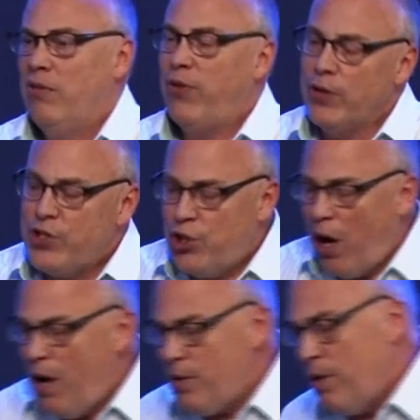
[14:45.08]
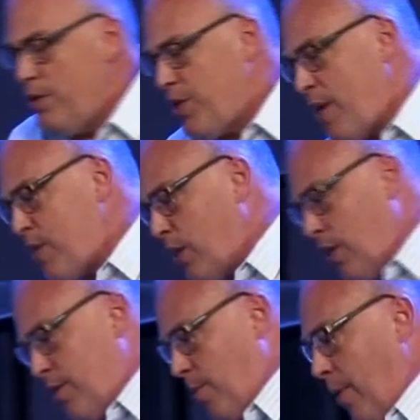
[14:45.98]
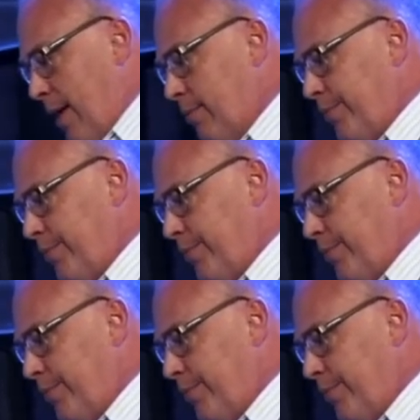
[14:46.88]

First John says it this way